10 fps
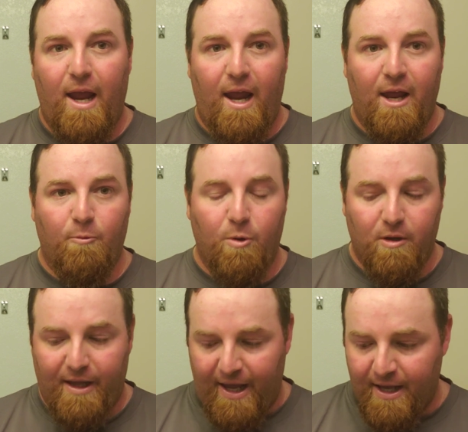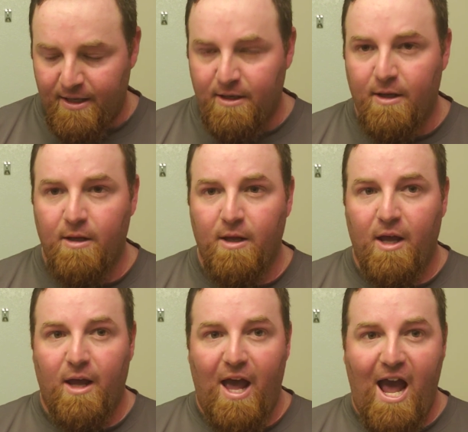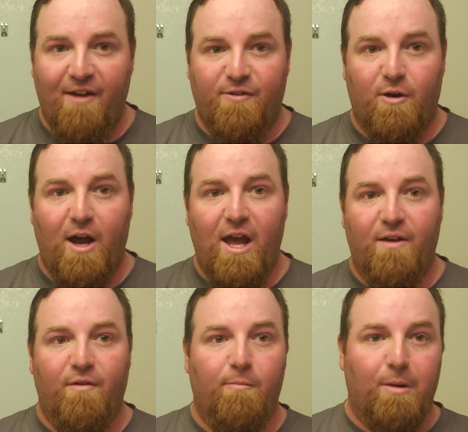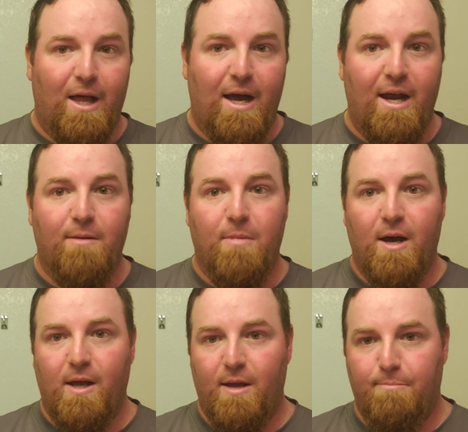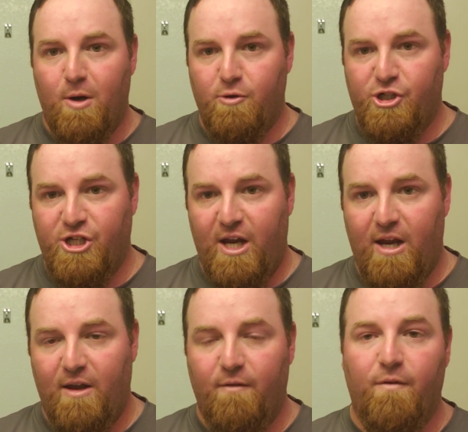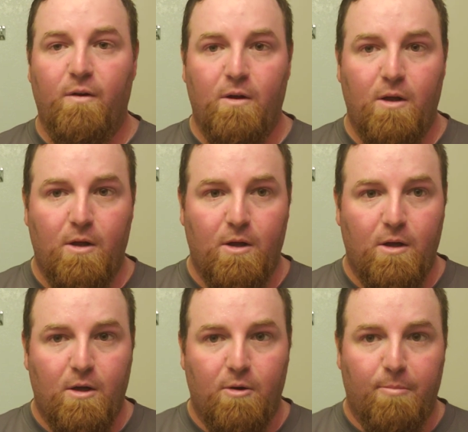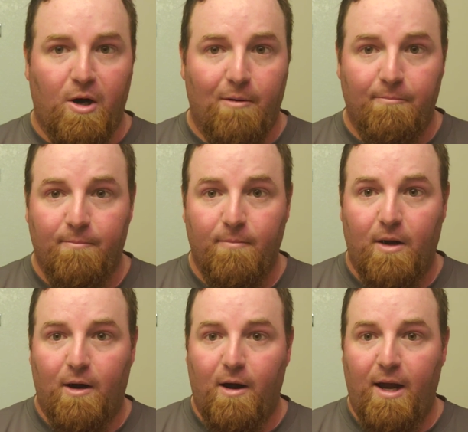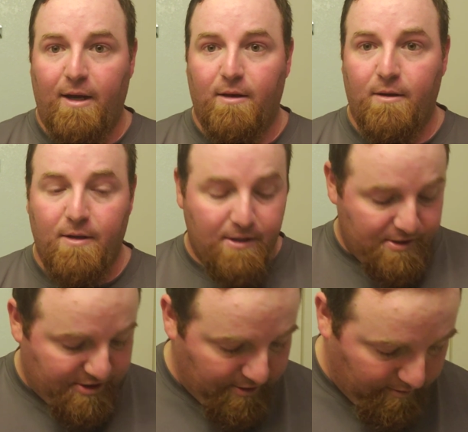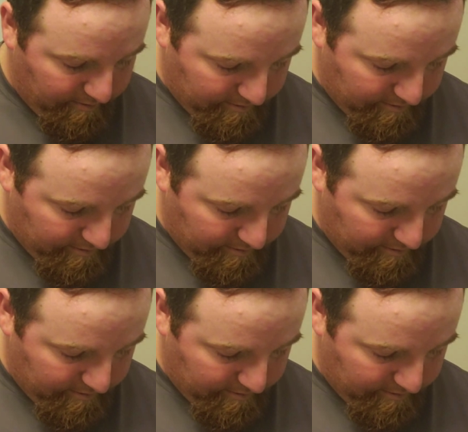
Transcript: and will end after I have applied my post-shave balm. Alright, so